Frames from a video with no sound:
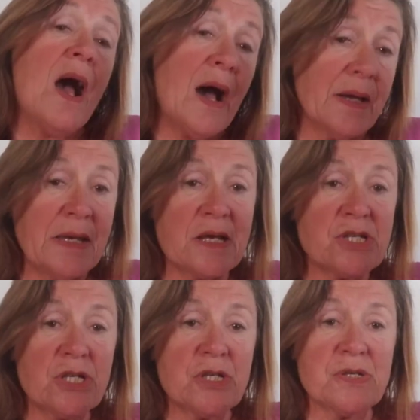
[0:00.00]
I
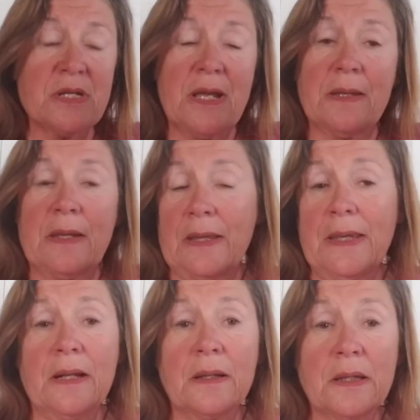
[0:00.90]
actually use it. I, I
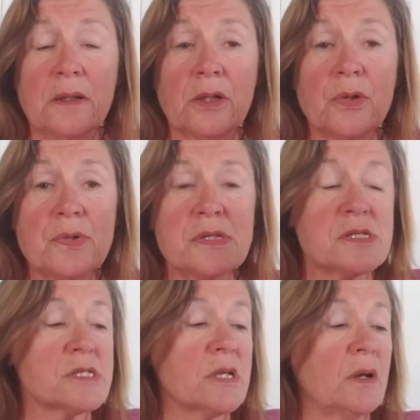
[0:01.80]
cannot eat gluten
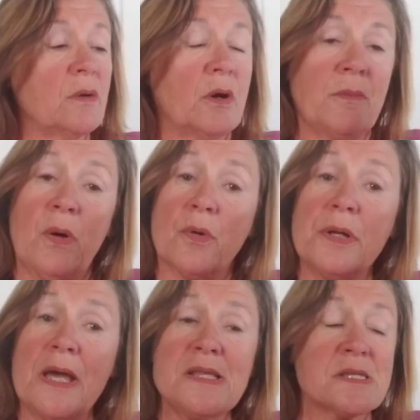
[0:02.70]
so um, or
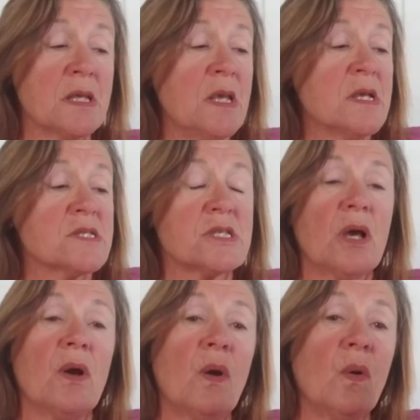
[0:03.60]
nuts.
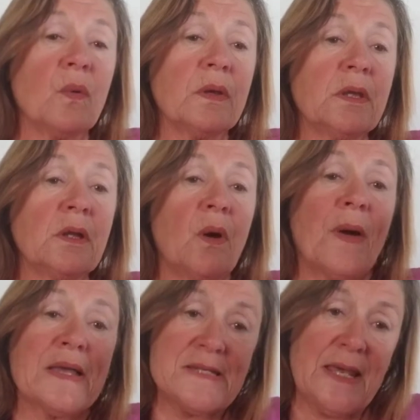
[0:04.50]
So, you know,
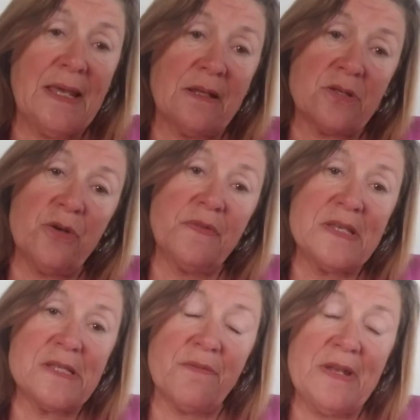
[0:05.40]
I take two of
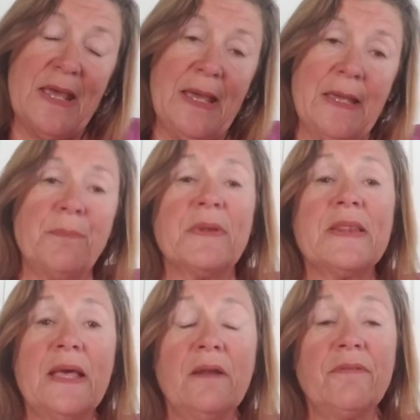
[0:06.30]
these every day. But
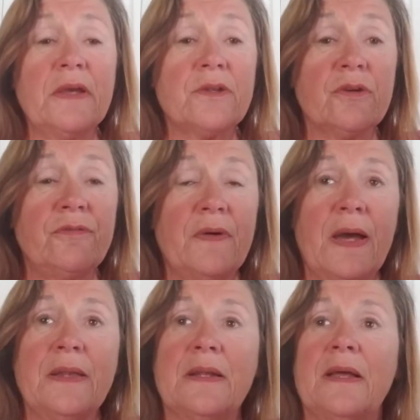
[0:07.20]
then if I do
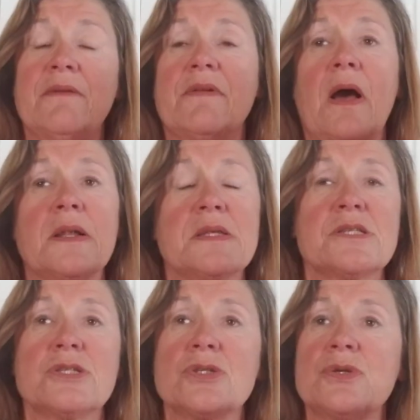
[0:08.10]
find that I've gotten
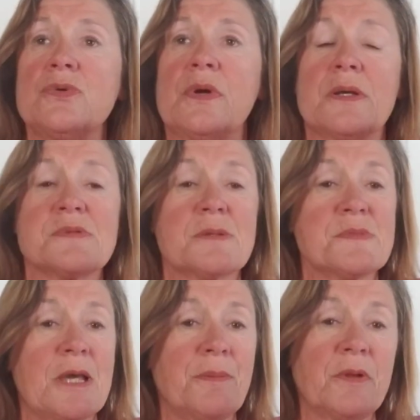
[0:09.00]
to um, some
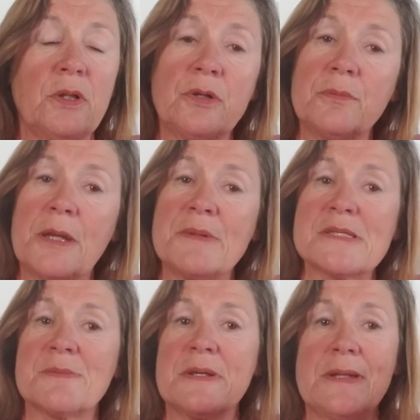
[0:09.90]
type of gluten, maybe
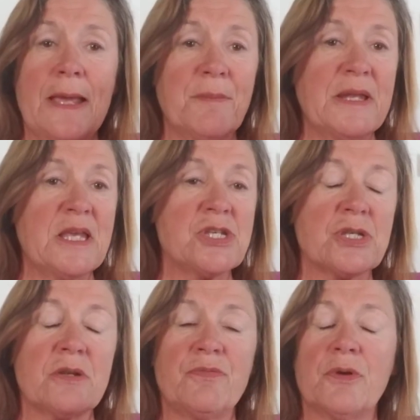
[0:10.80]
some
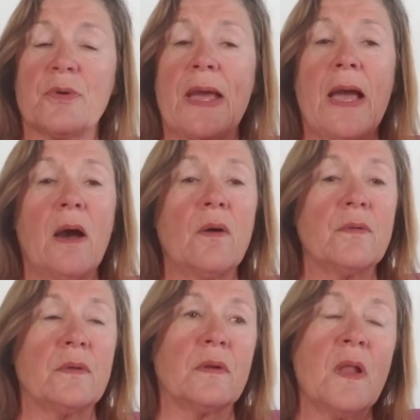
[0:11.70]
contamination if we were
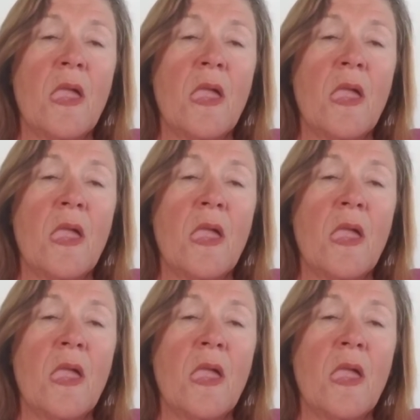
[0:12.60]
out and,